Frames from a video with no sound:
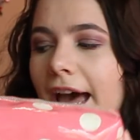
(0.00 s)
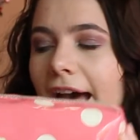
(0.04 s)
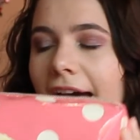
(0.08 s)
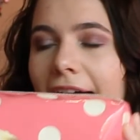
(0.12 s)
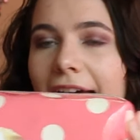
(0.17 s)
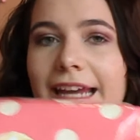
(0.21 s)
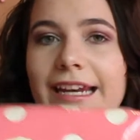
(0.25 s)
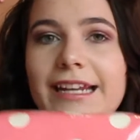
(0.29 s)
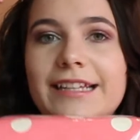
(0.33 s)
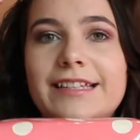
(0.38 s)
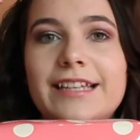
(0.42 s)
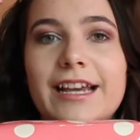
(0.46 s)

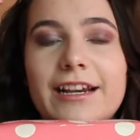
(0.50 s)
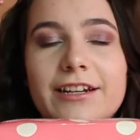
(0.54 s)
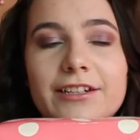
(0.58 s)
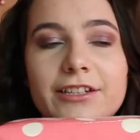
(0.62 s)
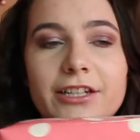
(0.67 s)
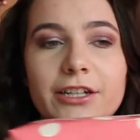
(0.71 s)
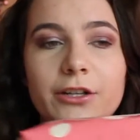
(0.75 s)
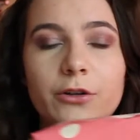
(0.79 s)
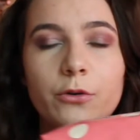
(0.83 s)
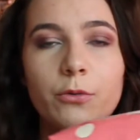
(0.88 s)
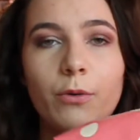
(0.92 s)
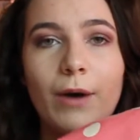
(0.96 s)
and it's
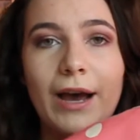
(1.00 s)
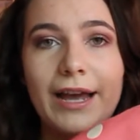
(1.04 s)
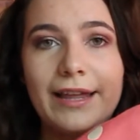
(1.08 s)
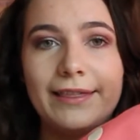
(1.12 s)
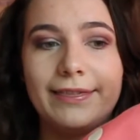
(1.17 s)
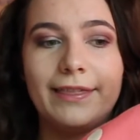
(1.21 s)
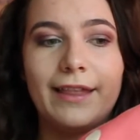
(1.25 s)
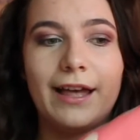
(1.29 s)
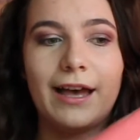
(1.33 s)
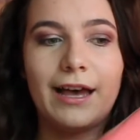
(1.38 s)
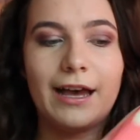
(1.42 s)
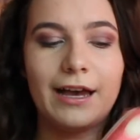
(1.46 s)
actually quite
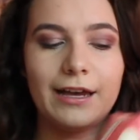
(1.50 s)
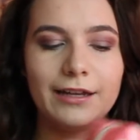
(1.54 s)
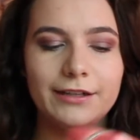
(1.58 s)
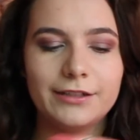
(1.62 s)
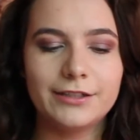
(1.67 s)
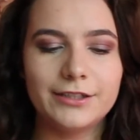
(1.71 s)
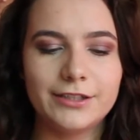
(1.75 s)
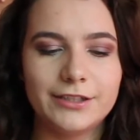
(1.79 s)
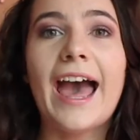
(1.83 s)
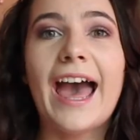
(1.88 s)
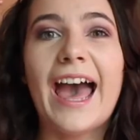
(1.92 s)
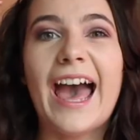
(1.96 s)

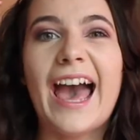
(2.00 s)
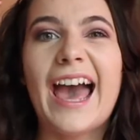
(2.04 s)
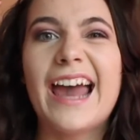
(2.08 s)
large.